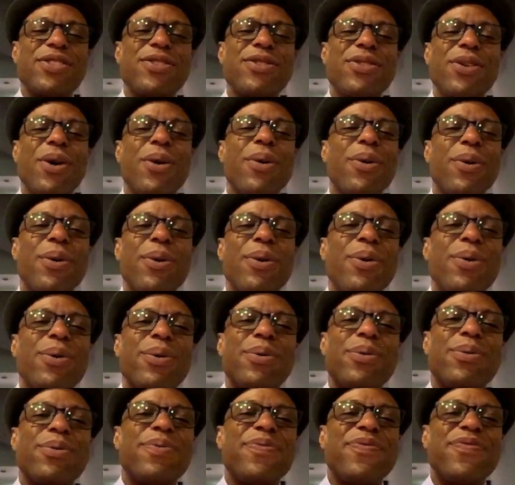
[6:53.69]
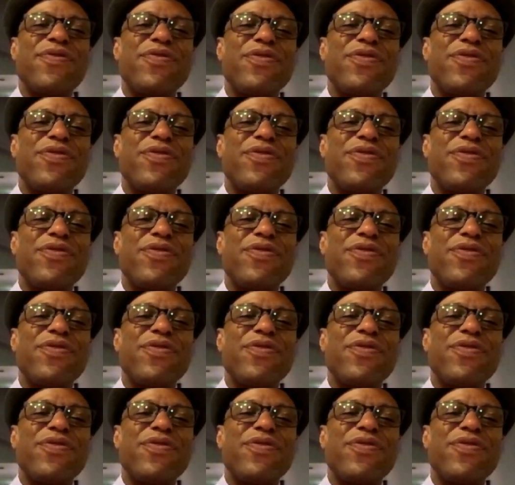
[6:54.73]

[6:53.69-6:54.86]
so